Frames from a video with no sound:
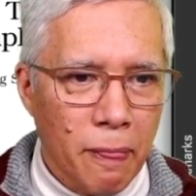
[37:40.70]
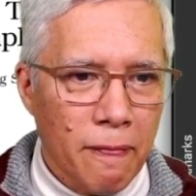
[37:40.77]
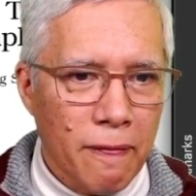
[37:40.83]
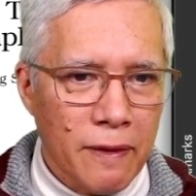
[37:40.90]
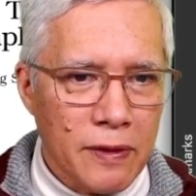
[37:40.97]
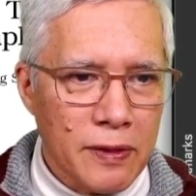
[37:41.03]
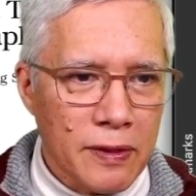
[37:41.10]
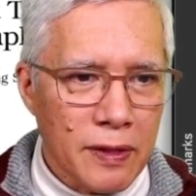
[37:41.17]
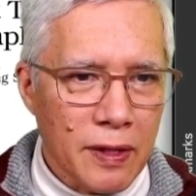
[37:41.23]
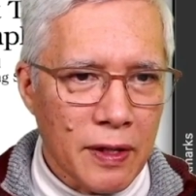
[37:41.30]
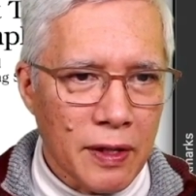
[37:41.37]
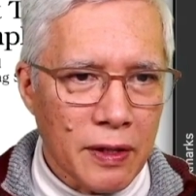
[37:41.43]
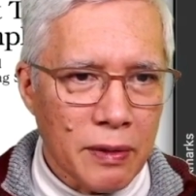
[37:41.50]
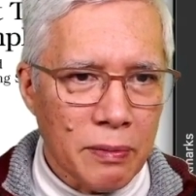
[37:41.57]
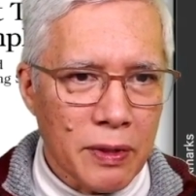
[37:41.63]
this is
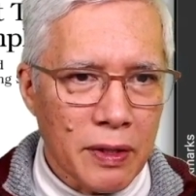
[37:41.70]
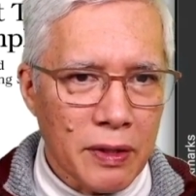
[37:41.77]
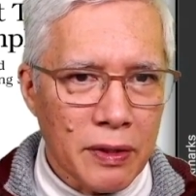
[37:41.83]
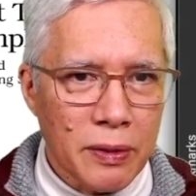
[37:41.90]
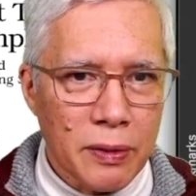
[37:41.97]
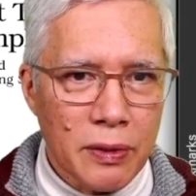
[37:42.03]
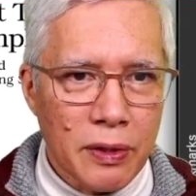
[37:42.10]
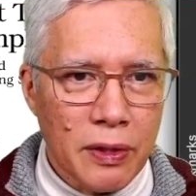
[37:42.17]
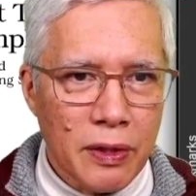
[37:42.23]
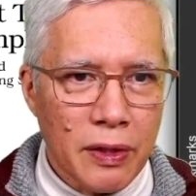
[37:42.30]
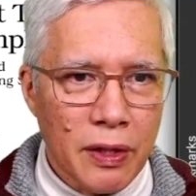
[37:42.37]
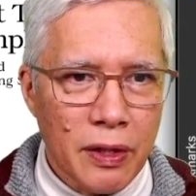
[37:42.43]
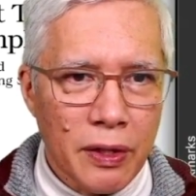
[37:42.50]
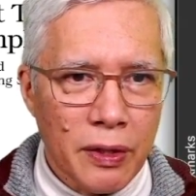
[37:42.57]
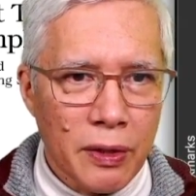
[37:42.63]
getting to be a little long
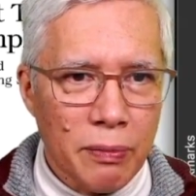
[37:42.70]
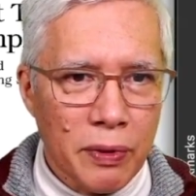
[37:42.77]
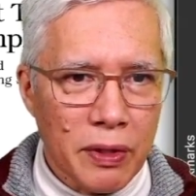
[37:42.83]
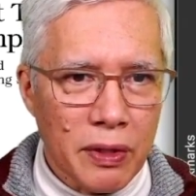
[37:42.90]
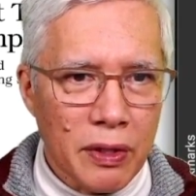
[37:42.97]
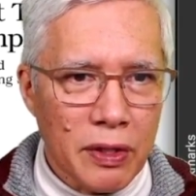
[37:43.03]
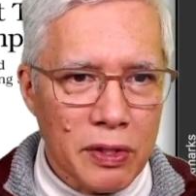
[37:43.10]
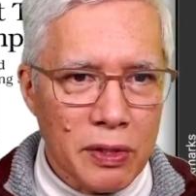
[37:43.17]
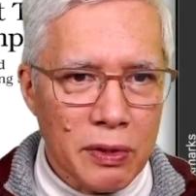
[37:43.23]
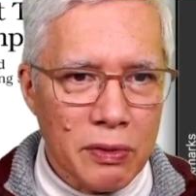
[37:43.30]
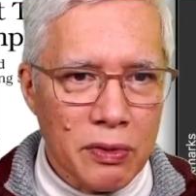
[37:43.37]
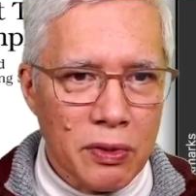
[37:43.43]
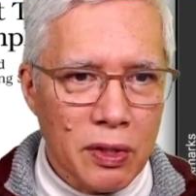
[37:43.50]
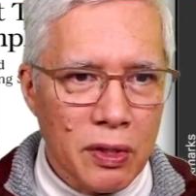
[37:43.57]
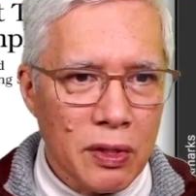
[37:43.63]
here, but
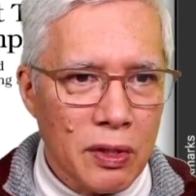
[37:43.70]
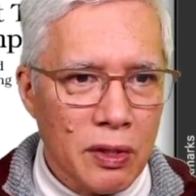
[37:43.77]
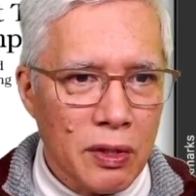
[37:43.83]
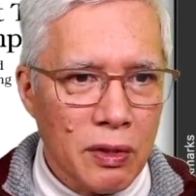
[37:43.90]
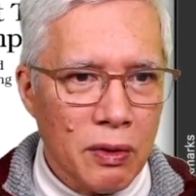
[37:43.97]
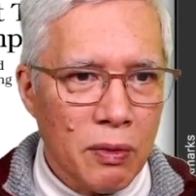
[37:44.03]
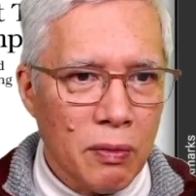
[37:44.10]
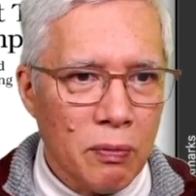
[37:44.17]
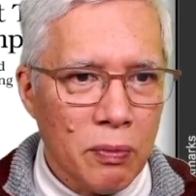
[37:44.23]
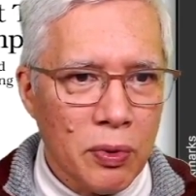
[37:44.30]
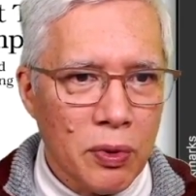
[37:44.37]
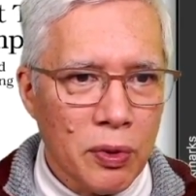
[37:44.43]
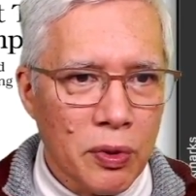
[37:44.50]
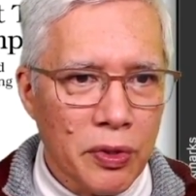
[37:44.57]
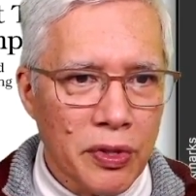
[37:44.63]
let's
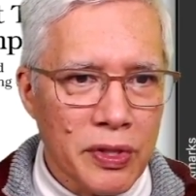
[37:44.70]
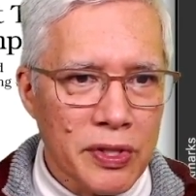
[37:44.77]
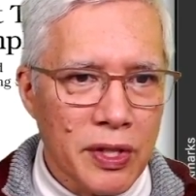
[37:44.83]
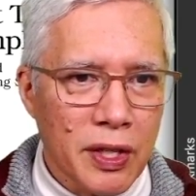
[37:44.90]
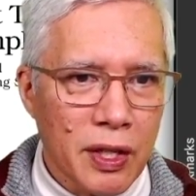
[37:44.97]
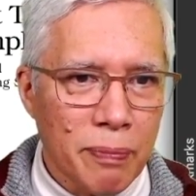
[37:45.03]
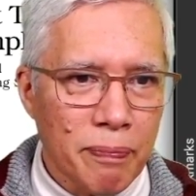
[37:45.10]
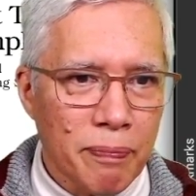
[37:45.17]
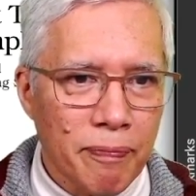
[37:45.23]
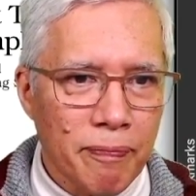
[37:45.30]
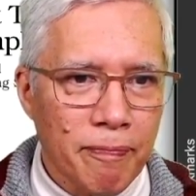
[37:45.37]
pull this up